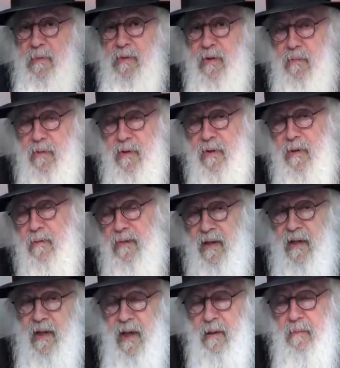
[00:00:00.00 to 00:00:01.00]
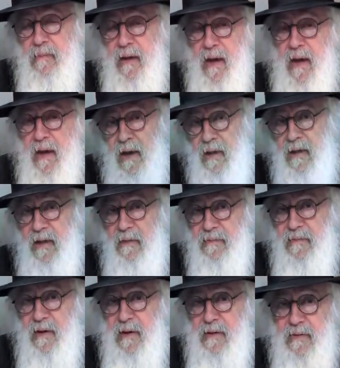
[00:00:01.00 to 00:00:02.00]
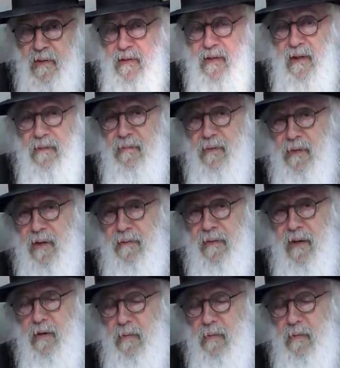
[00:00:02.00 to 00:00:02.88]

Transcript: up in the morning, they came, and after they sit for the Daf